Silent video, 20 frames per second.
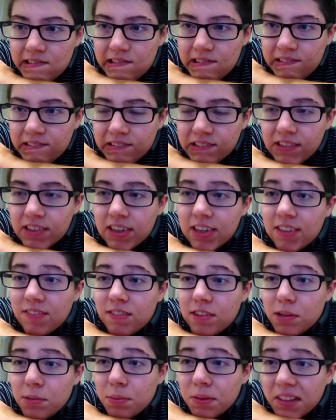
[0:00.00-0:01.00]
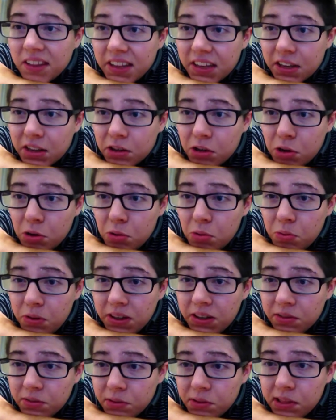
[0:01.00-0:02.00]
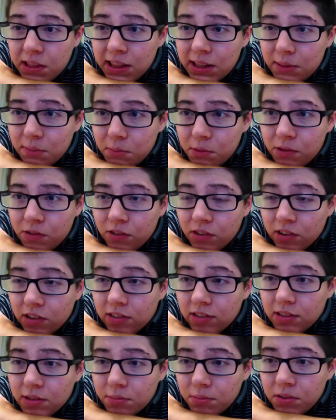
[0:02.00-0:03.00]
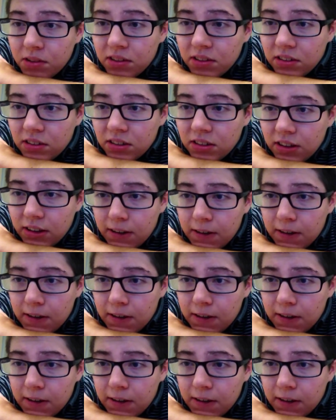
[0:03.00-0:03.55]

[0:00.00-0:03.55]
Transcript: I'm gonna have to spend like 2 weeks with them over Christmas,